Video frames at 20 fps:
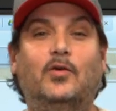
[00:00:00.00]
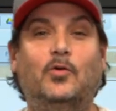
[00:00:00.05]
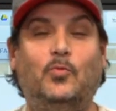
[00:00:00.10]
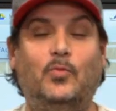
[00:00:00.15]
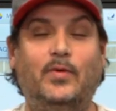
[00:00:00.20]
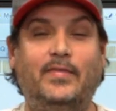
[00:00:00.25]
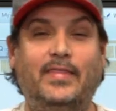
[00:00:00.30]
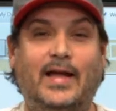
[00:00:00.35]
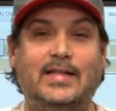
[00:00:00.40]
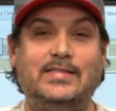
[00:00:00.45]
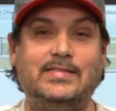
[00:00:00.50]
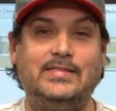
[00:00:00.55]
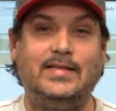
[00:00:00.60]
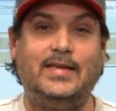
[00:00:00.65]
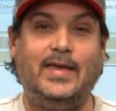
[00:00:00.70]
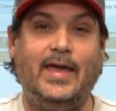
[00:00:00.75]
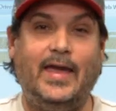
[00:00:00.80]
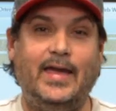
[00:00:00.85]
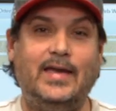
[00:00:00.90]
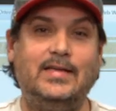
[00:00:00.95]
When that's the
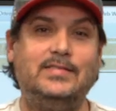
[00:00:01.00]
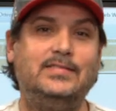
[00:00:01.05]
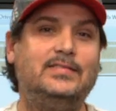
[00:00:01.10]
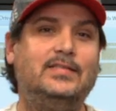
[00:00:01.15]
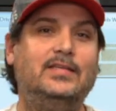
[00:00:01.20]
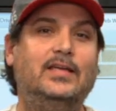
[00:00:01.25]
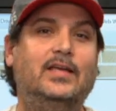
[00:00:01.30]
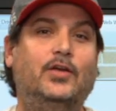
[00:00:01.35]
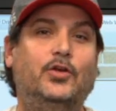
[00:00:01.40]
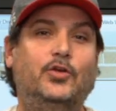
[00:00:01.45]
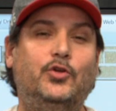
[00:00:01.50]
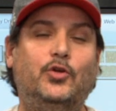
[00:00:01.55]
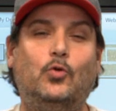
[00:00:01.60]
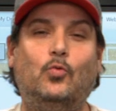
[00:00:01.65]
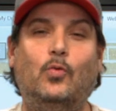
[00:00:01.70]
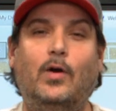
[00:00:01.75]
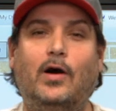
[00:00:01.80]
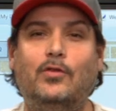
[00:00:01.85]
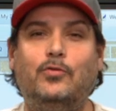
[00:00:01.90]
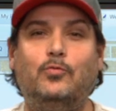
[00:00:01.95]
case, your
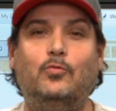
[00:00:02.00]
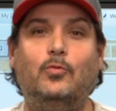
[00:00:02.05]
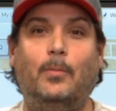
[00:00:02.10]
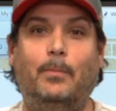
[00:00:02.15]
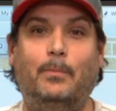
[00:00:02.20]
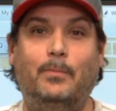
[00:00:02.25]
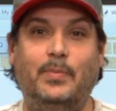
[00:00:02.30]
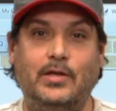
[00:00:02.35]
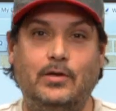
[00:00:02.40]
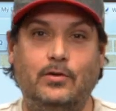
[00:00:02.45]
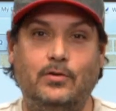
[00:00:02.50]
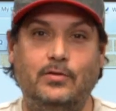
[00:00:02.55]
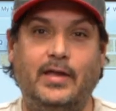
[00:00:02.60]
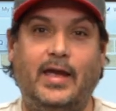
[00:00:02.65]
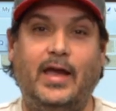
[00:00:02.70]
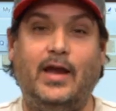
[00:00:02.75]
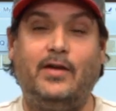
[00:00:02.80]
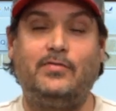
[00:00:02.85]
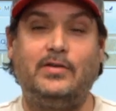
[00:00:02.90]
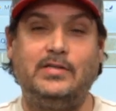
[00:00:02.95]
wealth will build
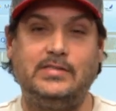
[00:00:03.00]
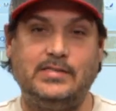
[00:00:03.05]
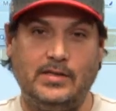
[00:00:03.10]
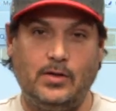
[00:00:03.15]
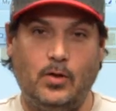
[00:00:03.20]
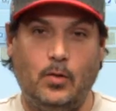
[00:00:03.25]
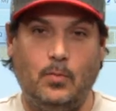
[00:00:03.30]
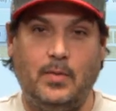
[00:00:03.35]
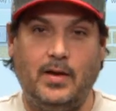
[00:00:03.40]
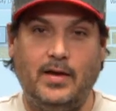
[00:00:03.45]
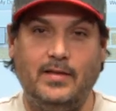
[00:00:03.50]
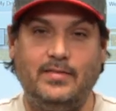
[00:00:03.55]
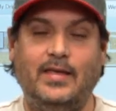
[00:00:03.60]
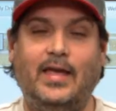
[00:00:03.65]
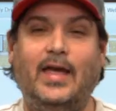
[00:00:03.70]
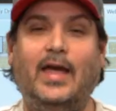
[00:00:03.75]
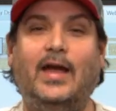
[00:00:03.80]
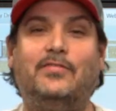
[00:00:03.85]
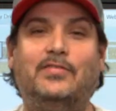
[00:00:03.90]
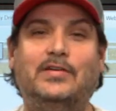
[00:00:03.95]
every single month,
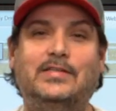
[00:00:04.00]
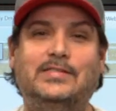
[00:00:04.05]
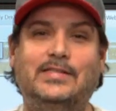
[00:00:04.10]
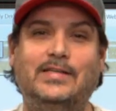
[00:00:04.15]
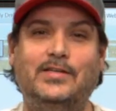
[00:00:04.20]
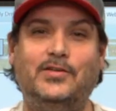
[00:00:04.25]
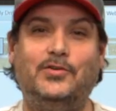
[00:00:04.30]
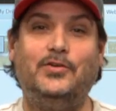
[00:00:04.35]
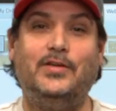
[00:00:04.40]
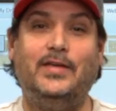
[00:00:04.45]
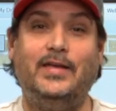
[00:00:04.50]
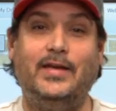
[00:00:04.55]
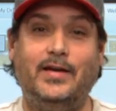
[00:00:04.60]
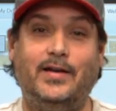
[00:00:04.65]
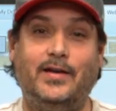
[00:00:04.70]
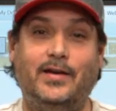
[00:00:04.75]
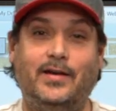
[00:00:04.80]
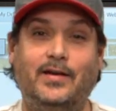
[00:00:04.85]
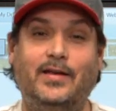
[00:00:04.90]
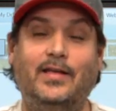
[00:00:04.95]
every single
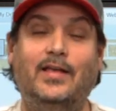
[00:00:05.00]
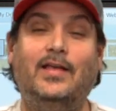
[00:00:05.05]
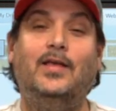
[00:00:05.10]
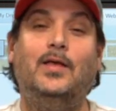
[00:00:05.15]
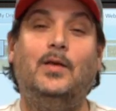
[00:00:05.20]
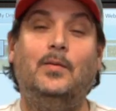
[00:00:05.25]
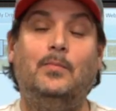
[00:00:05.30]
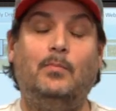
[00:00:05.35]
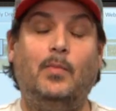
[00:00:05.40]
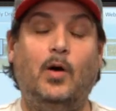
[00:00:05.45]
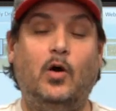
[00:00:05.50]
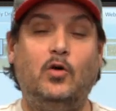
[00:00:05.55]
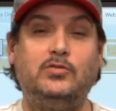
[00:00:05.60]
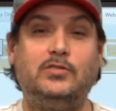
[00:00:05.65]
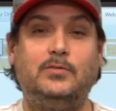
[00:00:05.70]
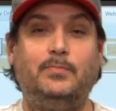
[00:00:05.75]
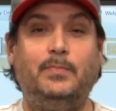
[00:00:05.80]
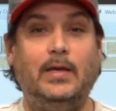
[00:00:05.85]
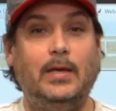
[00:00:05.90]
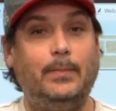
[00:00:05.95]
year.
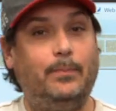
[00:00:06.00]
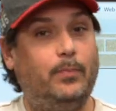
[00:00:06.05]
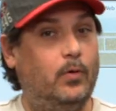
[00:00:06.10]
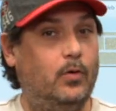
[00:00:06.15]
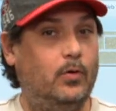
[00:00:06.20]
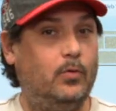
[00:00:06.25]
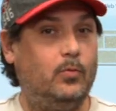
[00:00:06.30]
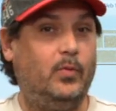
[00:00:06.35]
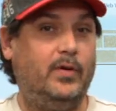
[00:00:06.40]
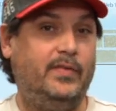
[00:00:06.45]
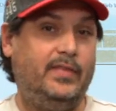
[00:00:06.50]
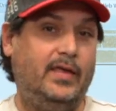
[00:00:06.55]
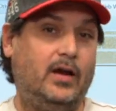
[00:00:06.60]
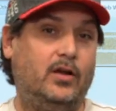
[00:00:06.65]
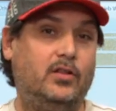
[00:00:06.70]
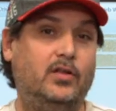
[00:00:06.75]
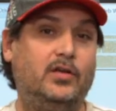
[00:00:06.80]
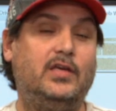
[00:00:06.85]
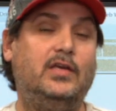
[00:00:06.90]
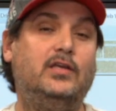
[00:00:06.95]
Most people, when they are
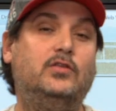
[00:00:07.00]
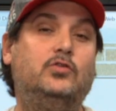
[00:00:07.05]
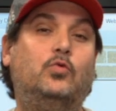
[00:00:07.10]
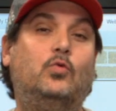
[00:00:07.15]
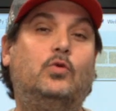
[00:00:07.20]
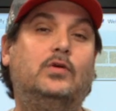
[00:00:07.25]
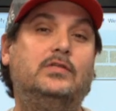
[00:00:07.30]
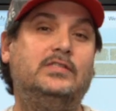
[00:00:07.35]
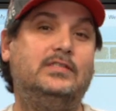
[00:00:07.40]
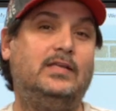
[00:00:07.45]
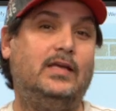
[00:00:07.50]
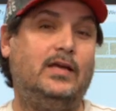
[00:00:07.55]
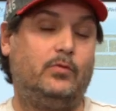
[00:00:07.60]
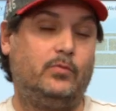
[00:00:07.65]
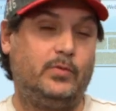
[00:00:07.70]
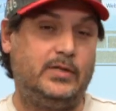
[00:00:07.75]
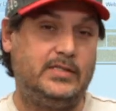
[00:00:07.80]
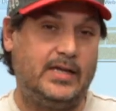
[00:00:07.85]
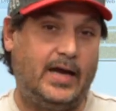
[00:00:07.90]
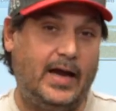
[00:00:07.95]
looking towards
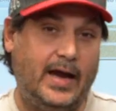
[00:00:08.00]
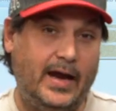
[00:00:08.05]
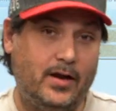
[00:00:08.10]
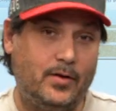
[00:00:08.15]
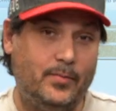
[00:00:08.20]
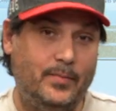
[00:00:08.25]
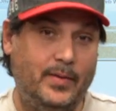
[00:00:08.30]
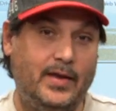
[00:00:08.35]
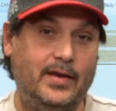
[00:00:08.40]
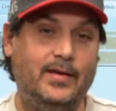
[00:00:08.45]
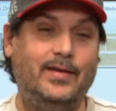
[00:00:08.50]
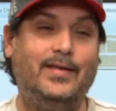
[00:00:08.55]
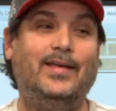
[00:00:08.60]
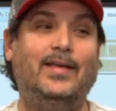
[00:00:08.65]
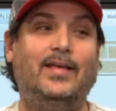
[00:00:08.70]
retirement,